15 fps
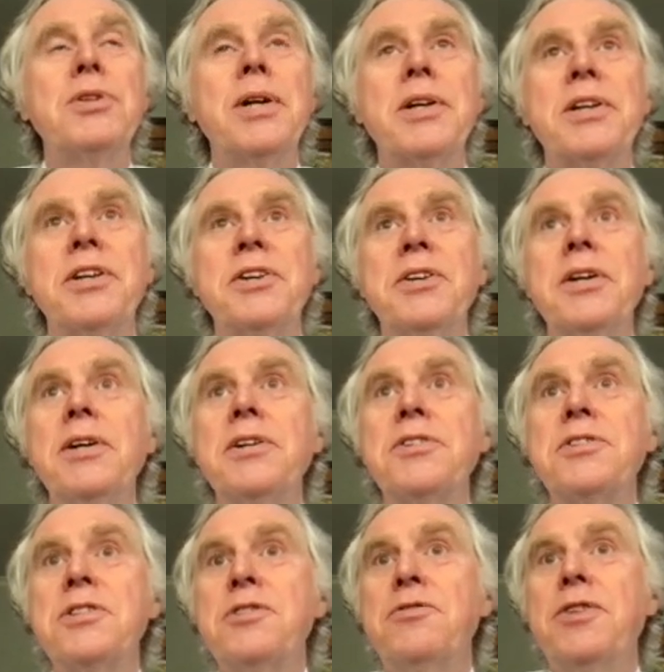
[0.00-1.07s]
likely
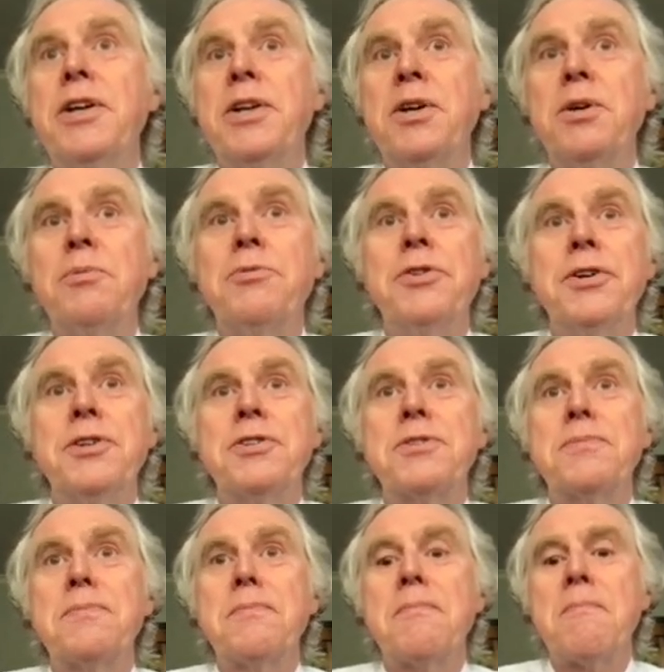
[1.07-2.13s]
does is fairly obvious.
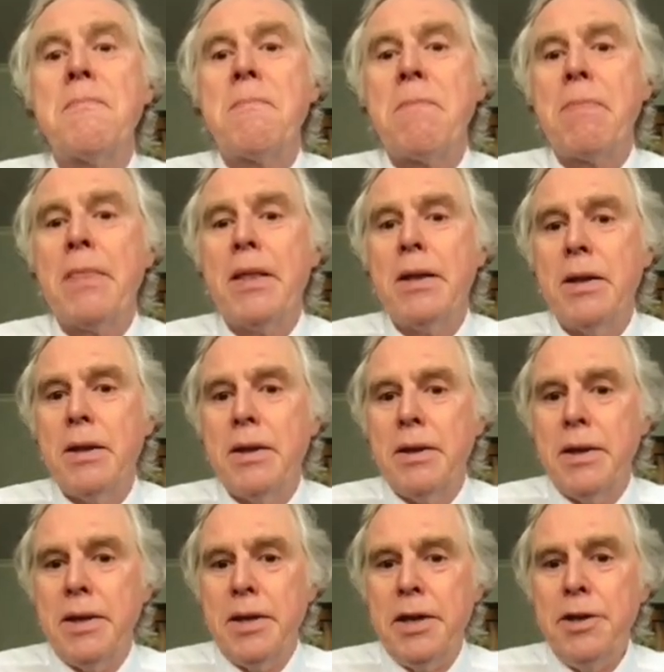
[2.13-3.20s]

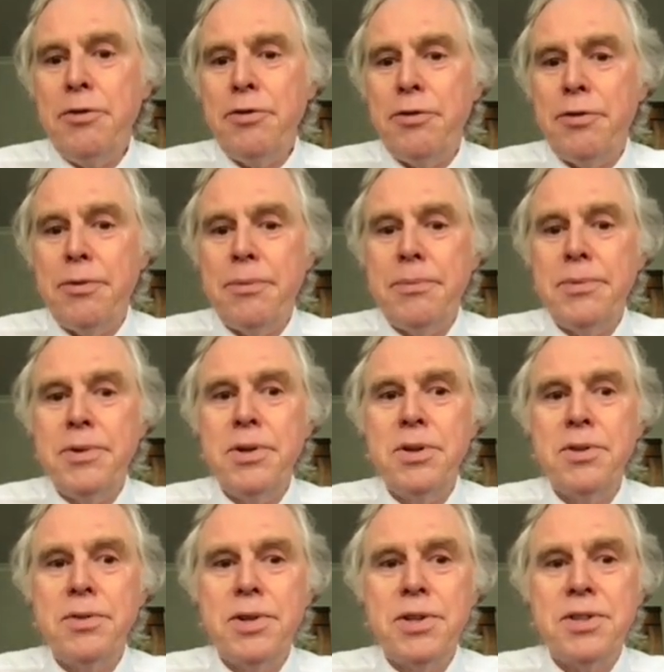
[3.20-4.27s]
If the
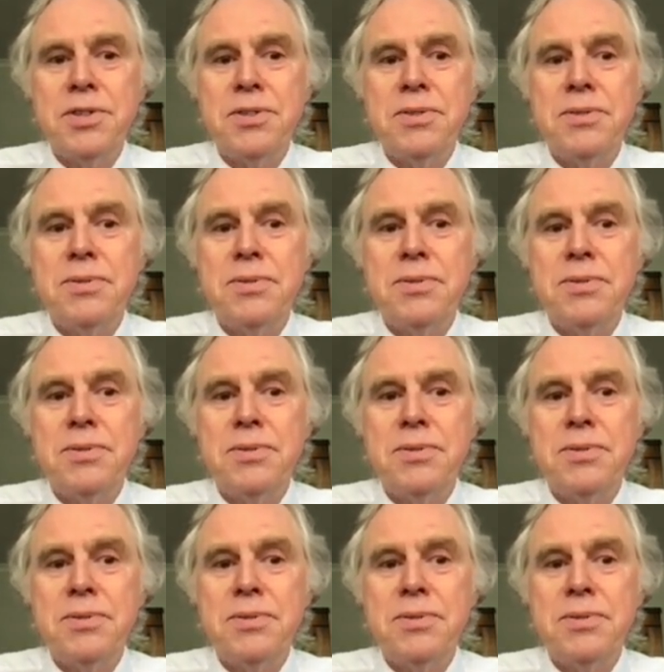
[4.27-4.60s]
universe